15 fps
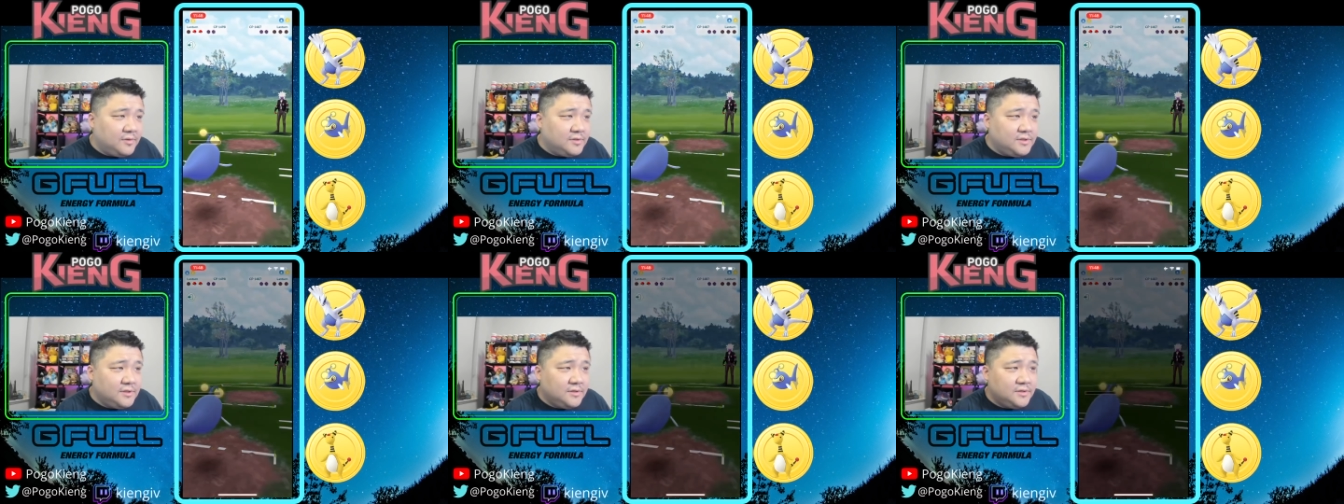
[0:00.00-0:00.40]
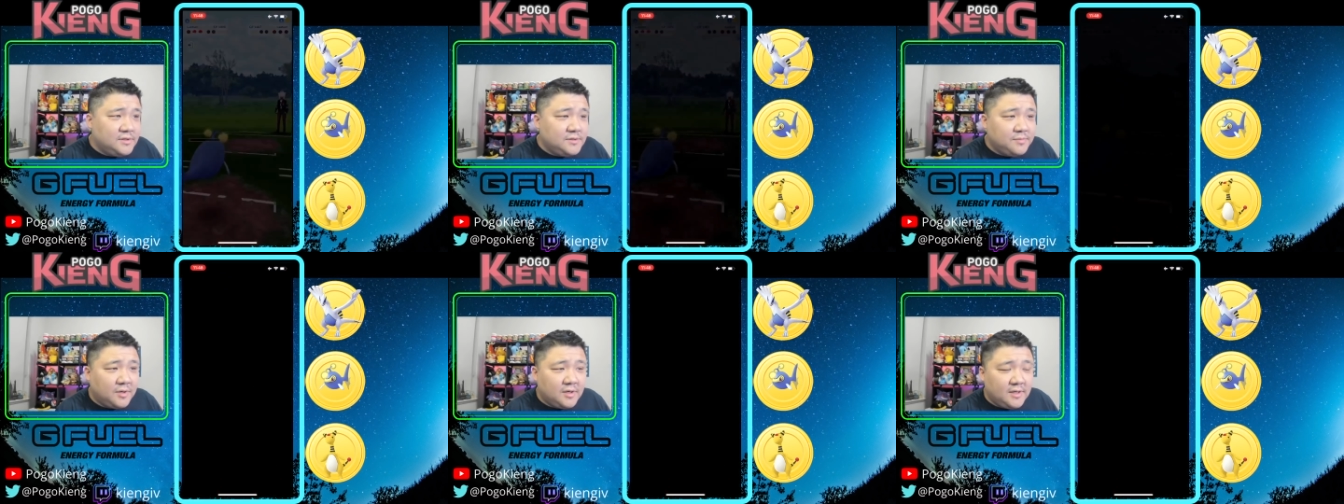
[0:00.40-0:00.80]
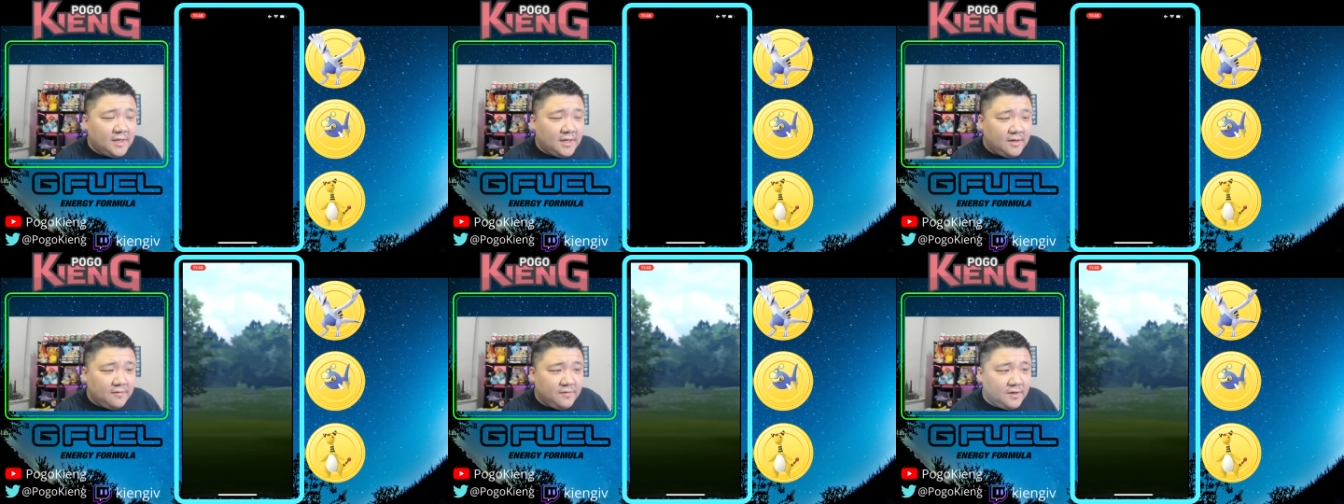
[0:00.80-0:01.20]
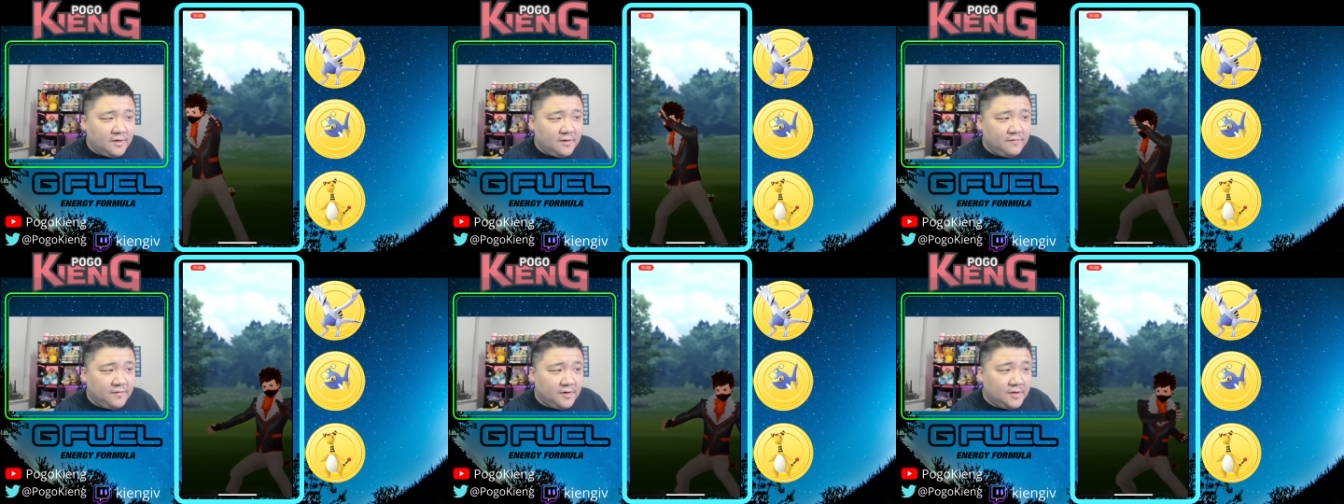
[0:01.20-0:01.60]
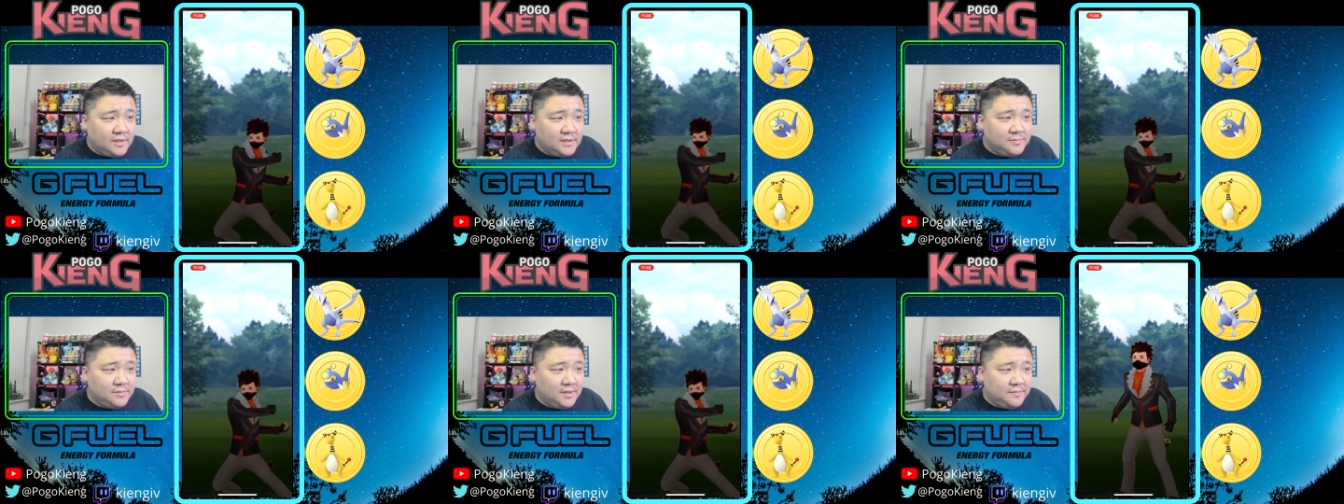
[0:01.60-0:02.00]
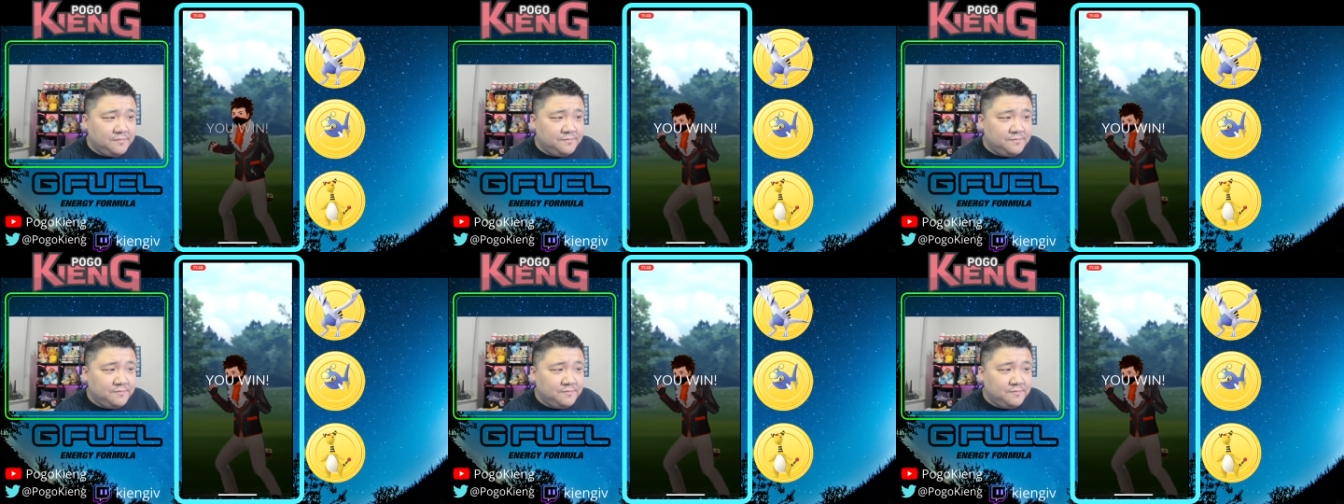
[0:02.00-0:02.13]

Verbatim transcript: to spark down there. Very nice play.